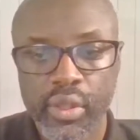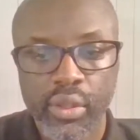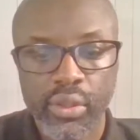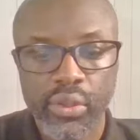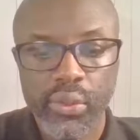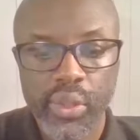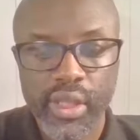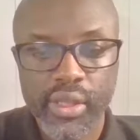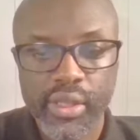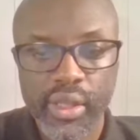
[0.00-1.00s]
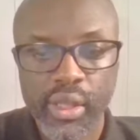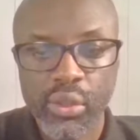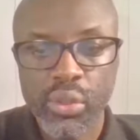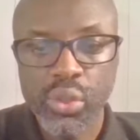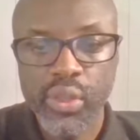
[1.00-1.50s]
You can say
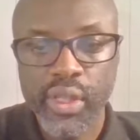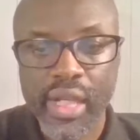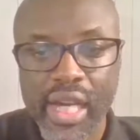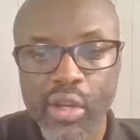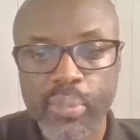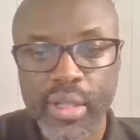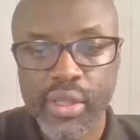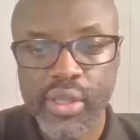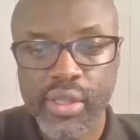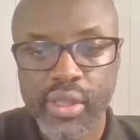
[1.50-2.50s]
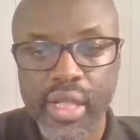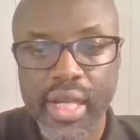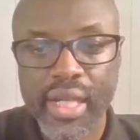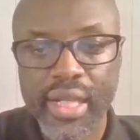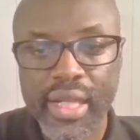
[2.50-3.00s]
usually how much is
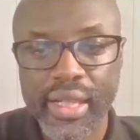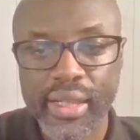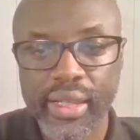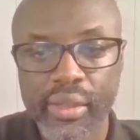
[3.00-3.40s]
angahe.